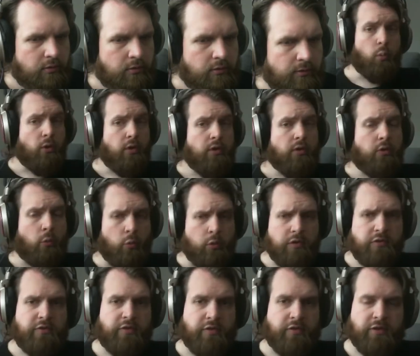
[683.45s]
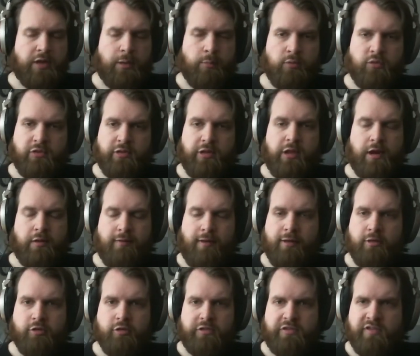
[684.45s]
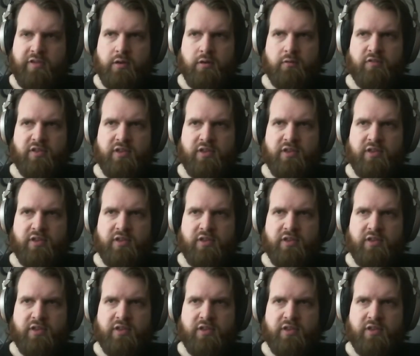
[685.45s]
One of the worst examples that I've actually seen of